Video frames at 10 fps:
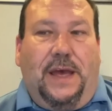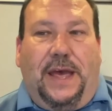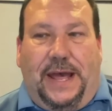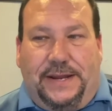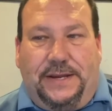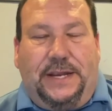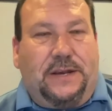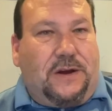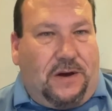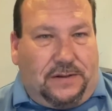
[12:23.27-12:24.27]
and you need to
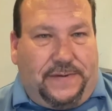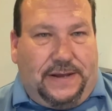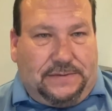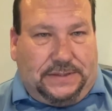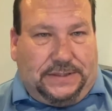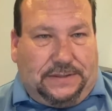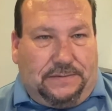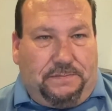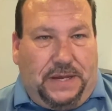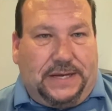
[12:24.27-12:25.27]
call around a little,
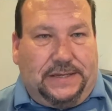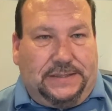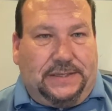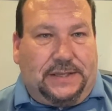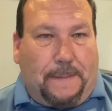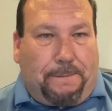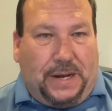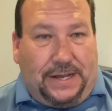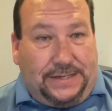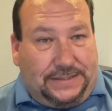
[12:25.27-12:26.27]
because the
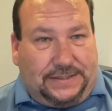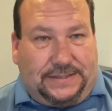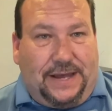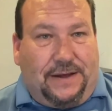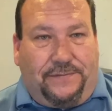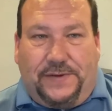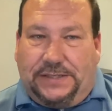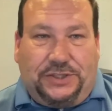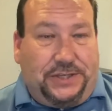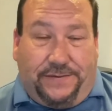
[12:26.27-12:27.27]
bond itself is
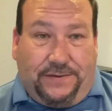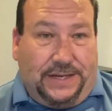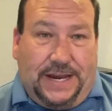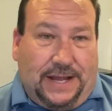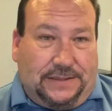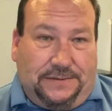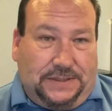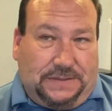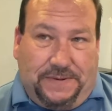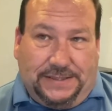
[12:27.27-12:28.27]
generally not too
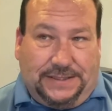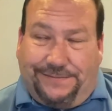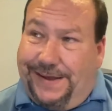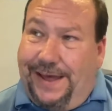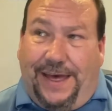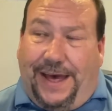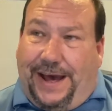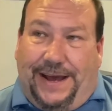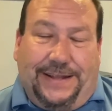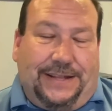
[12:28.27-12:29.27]
expensive.
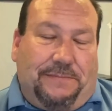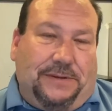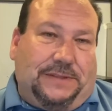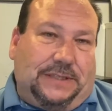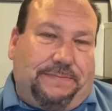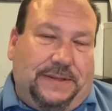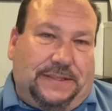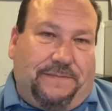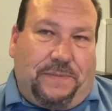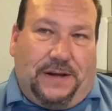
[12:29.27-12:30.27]
I think the most
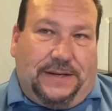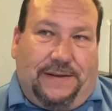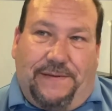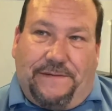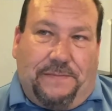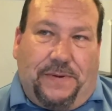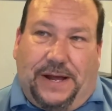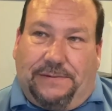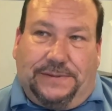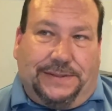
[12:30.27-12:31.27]
expensive bond I've ever
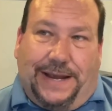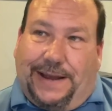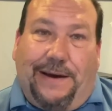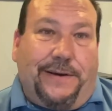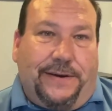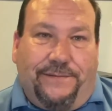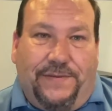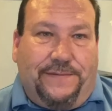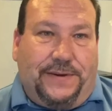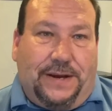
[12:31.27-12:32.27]
bought was like $150,
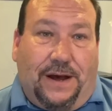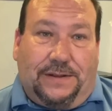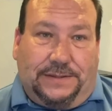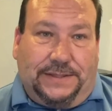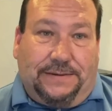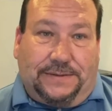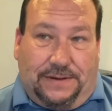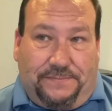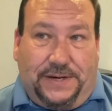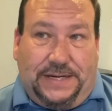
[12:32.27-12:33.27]
and that was on a
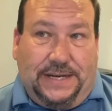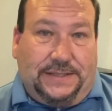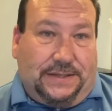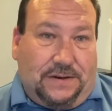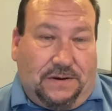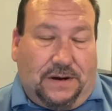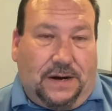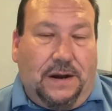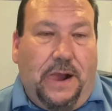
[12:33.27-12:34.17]
pretty decent car.